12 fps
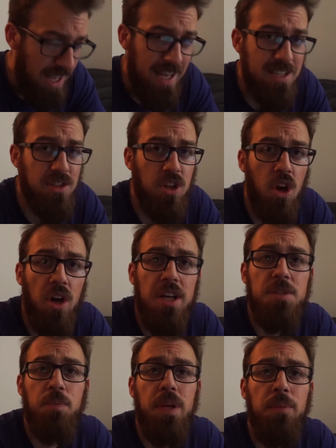as long
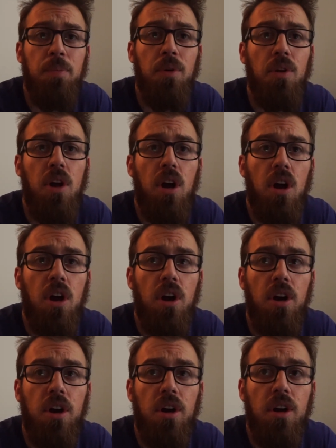as people
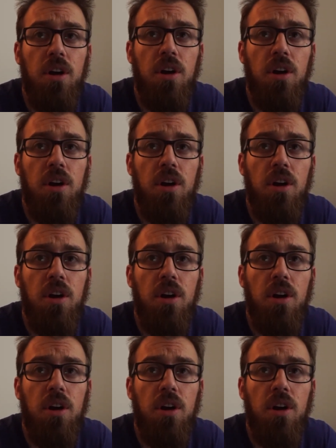are